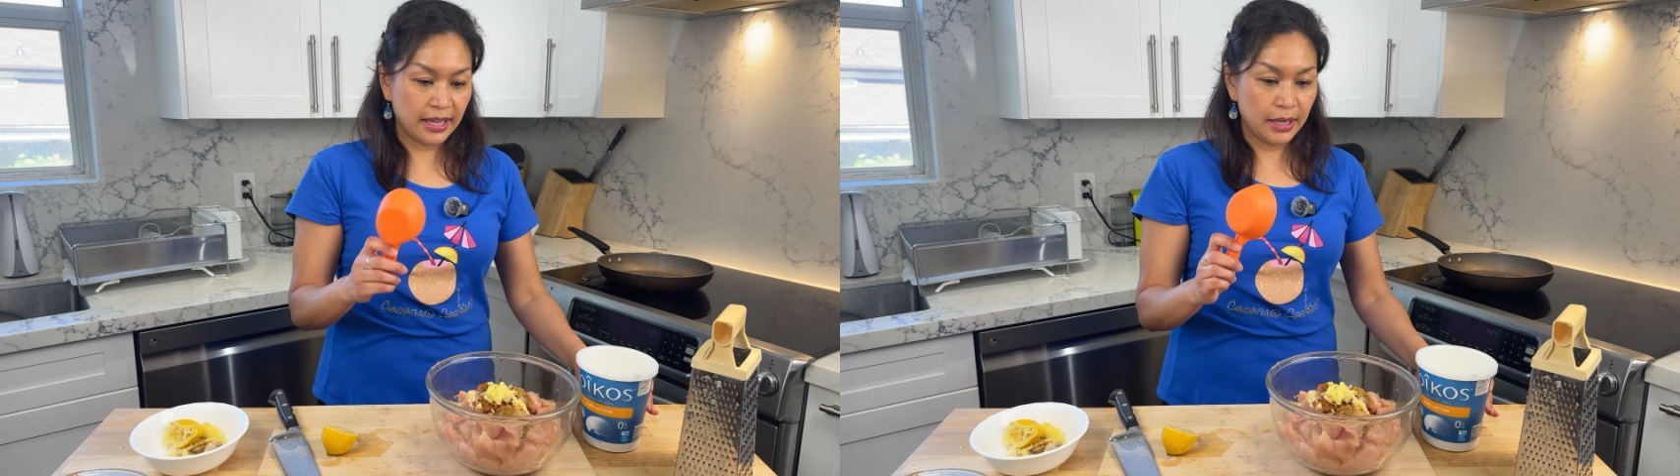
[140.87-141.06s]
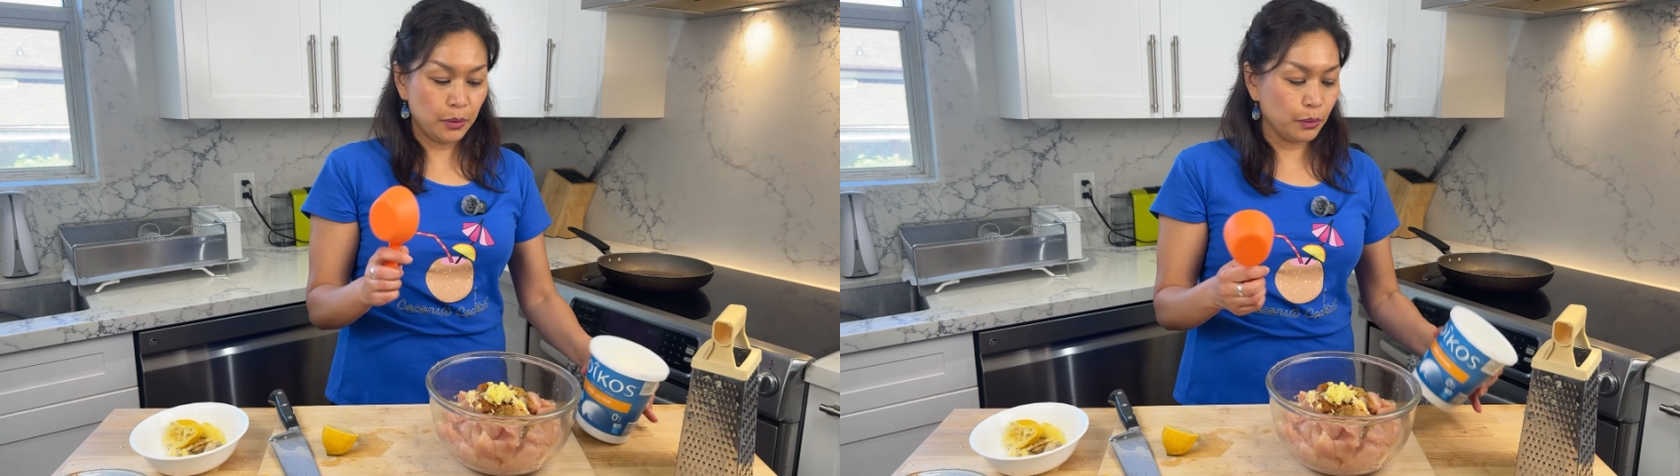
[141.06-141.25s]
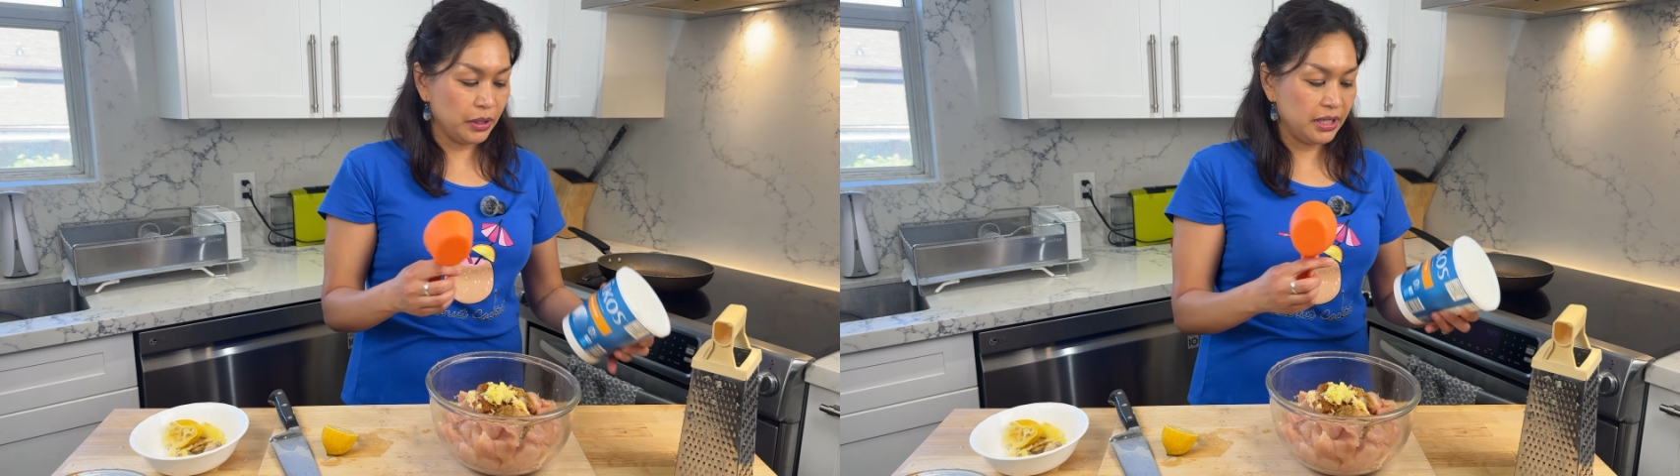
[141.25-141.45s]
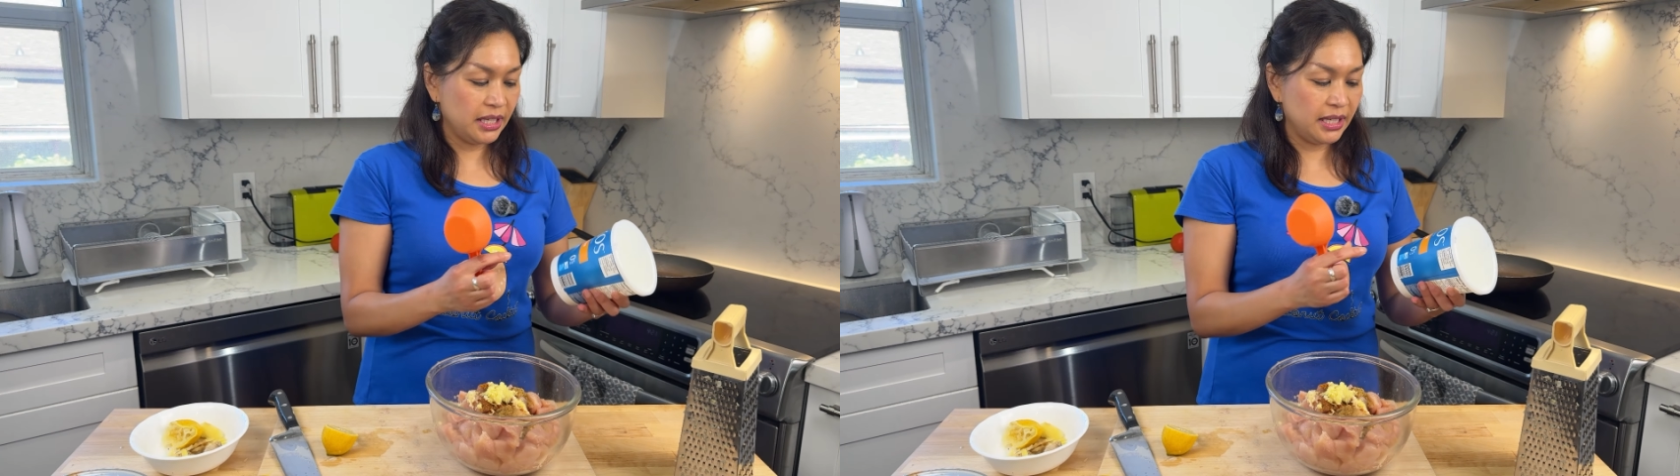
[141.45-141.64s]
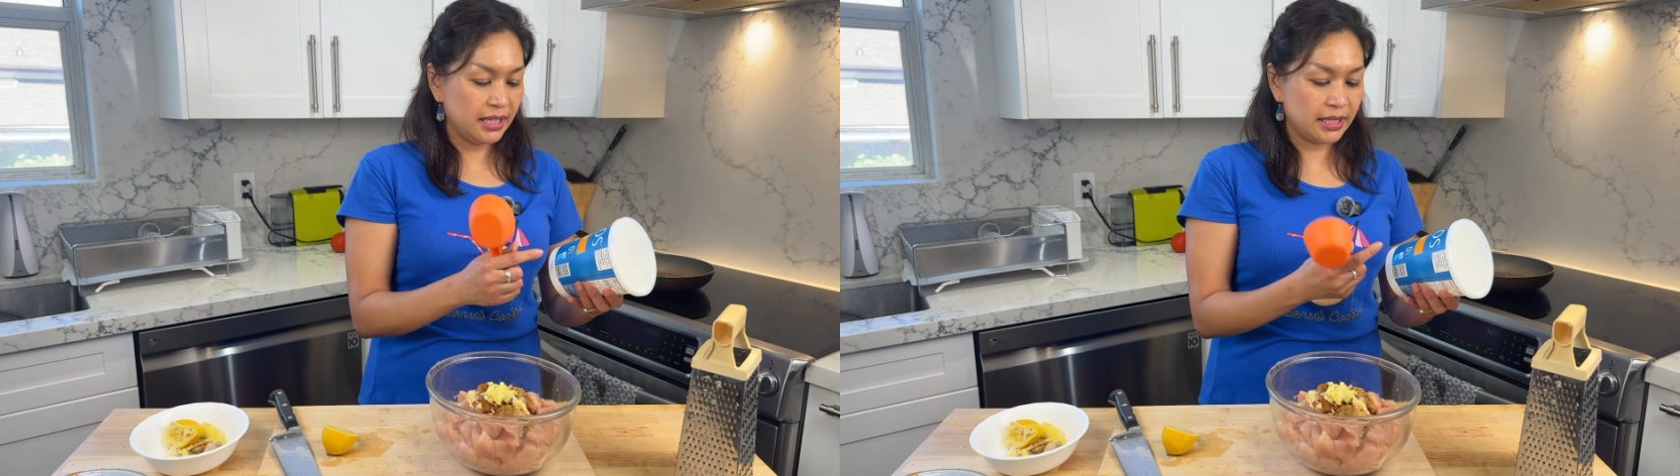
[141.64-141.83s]
then we
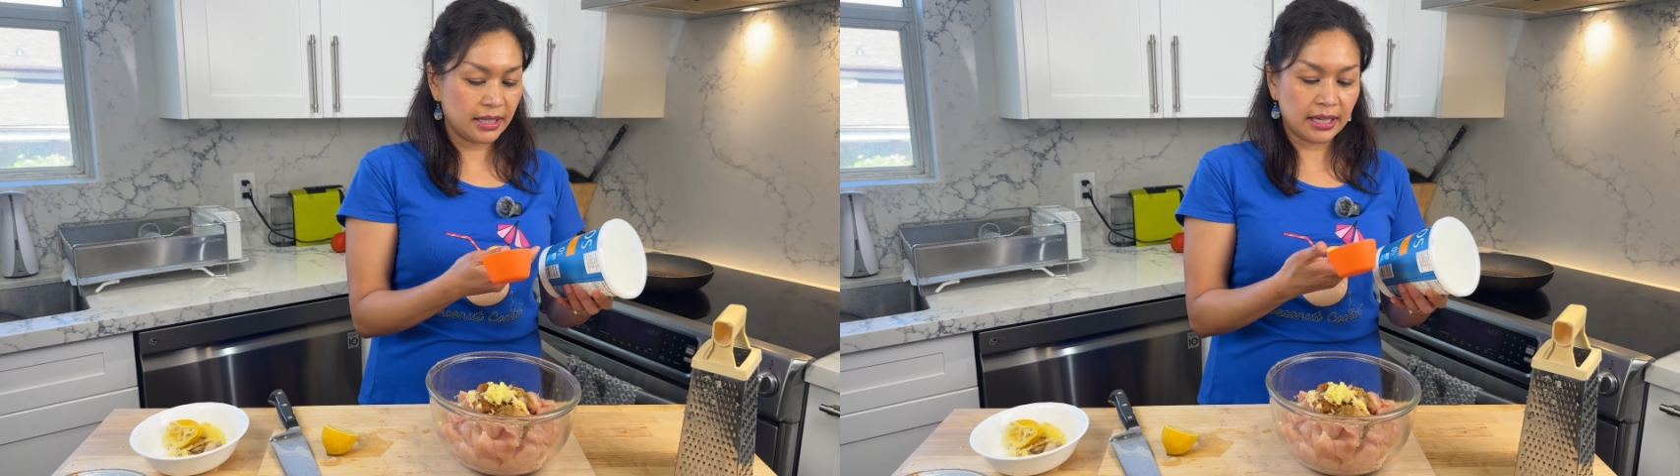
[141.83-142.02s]
need